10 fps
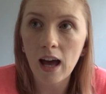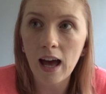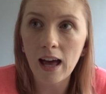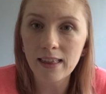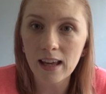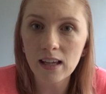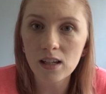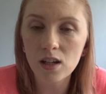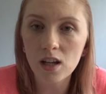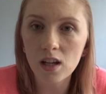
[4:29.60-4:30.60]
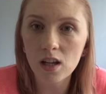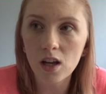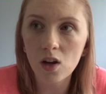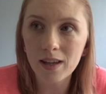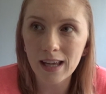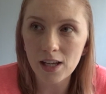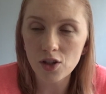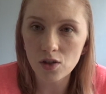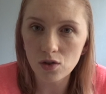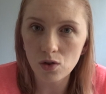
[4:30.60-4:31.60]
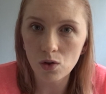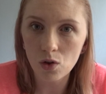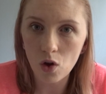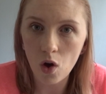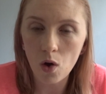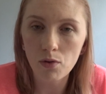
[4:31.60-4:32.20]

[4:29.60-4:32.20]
I think occasions do call